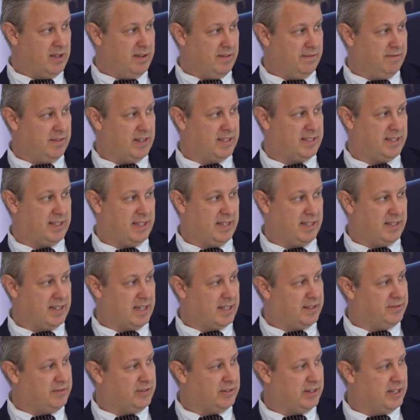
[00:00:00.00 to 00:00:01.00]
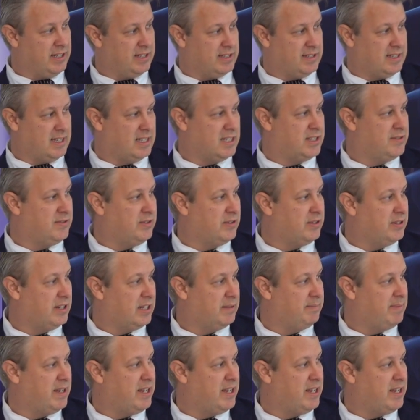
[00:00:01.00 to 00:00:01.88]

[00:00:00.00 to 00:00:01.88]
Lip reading: We see that, for instance, for that